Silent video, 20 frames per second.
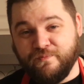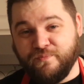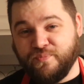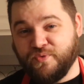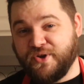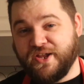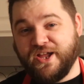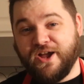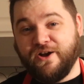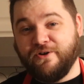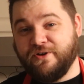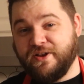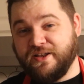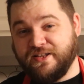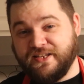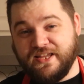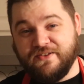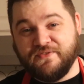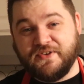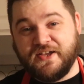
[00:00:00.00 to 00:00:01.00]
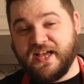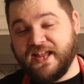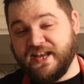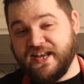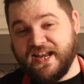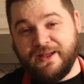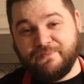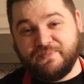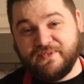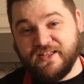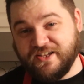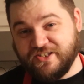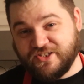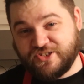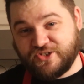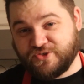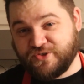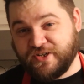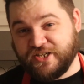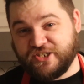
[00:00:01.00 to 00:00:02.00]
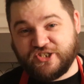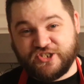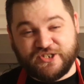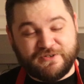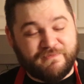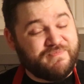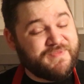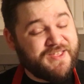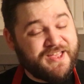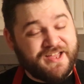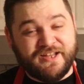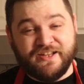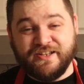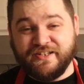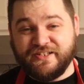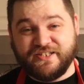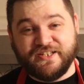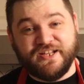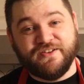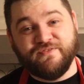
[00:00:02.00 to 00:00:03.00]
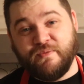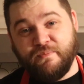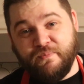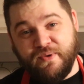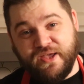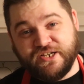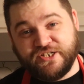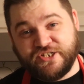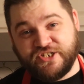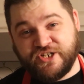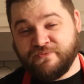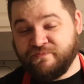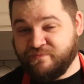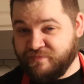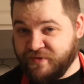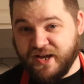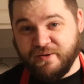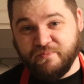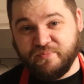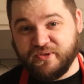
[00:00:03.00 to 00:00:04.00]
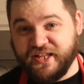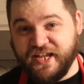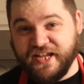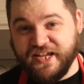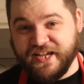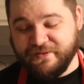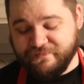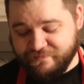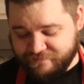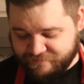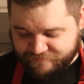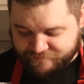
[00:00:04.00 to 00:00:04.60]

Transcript: Brio, Diva, and Nepta is Trish. Son of a bish. I'm playing.